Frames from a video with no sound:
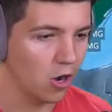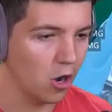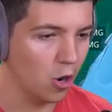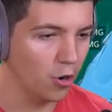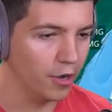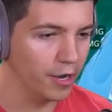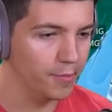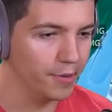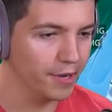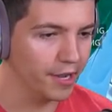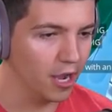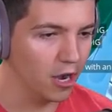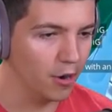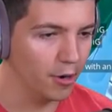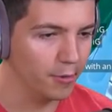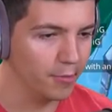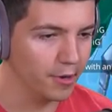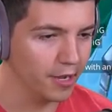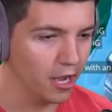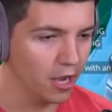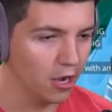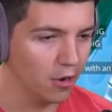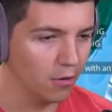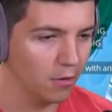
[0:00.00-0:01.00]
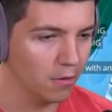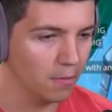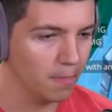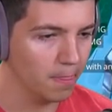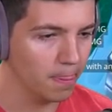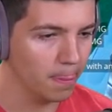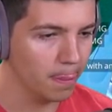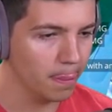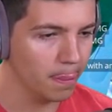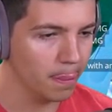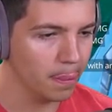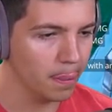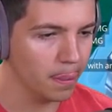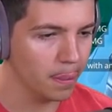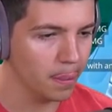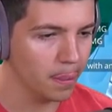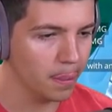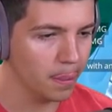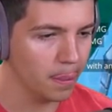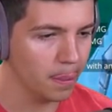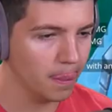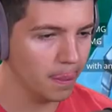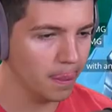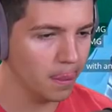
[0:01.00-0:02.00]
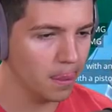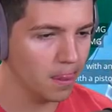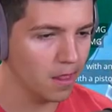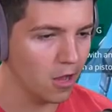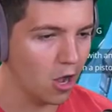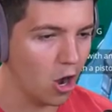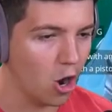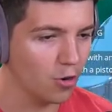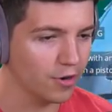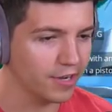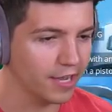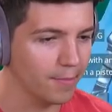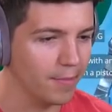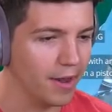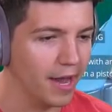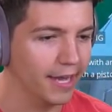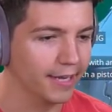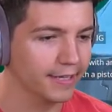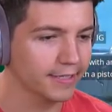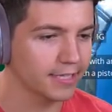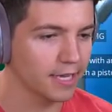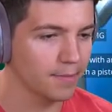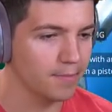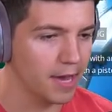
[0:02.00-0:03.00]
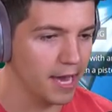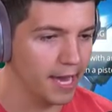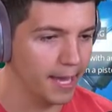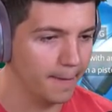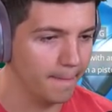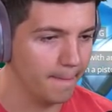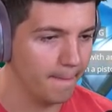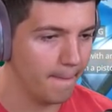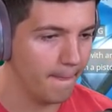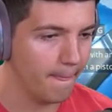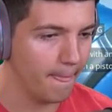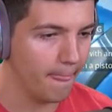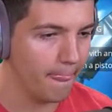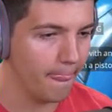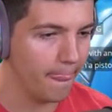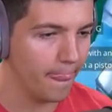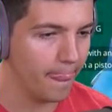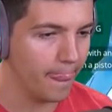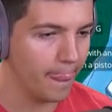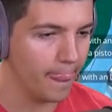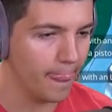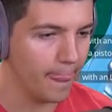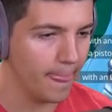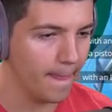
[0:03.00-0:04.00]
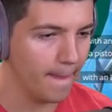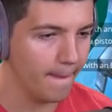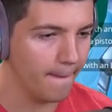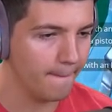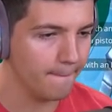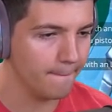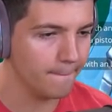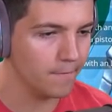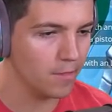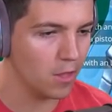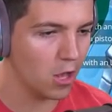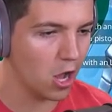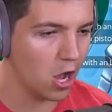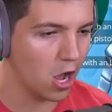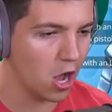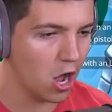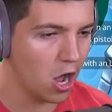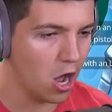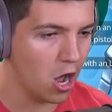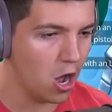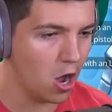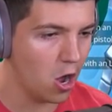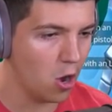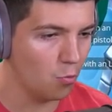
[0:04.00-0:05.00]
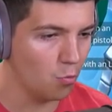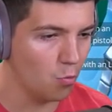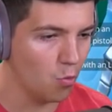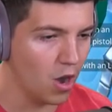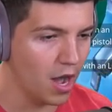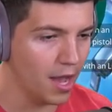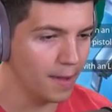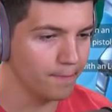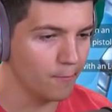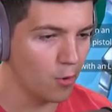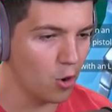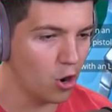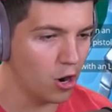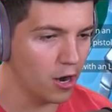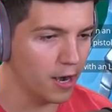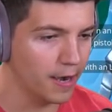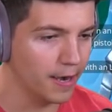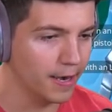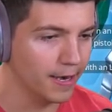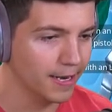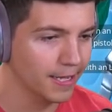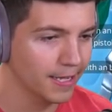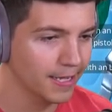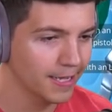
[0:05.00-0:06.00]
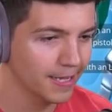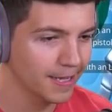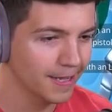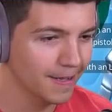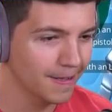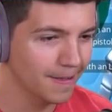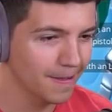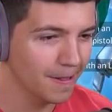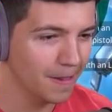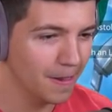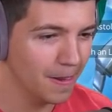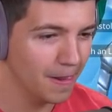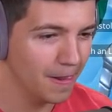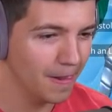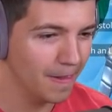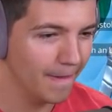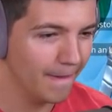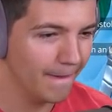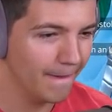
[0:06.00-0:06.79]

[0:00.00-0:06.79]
Oh, here we go. Here we go. Oh, come on. Come on. Oh, one more.